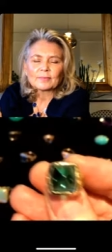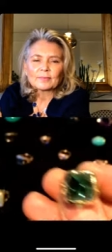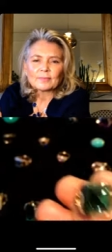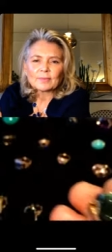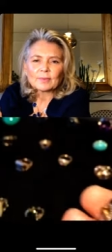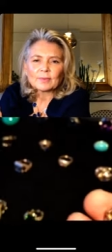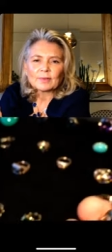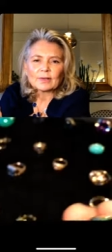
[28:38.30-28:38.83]

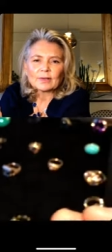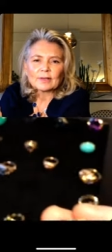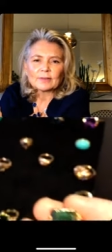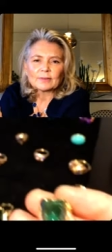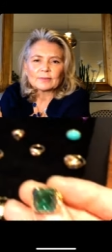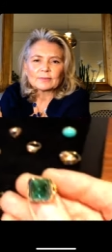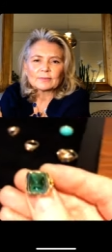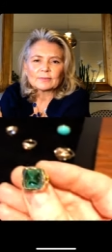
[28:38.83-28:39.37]

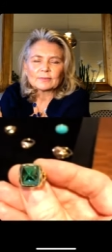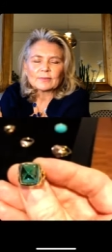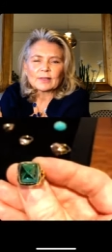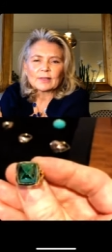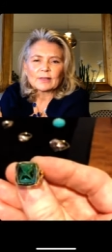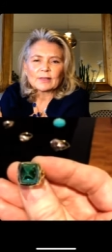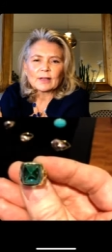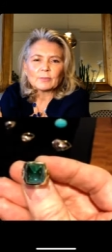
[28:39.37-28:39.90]
Wow.
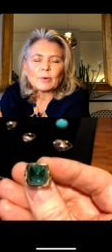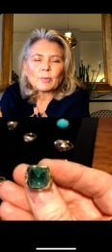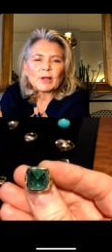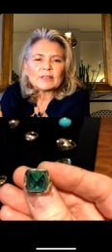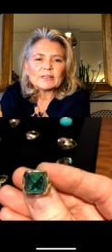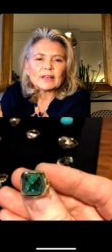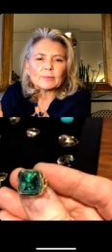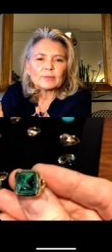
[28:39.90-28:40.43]
And
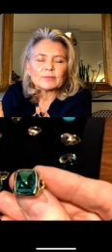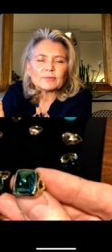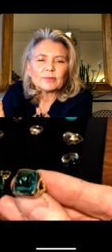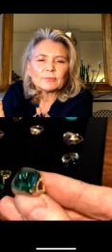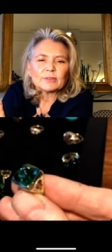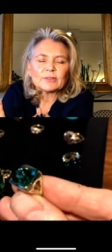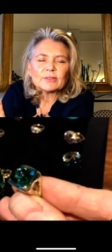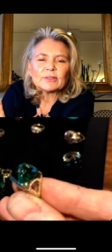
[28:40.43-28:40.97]
where's that one
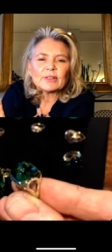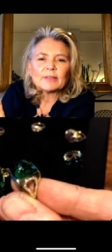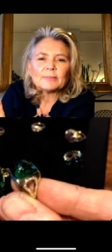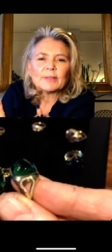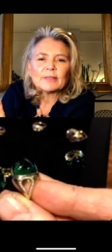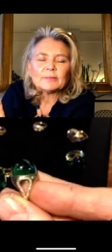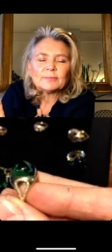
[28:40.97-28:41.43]
from, did you say, Ben?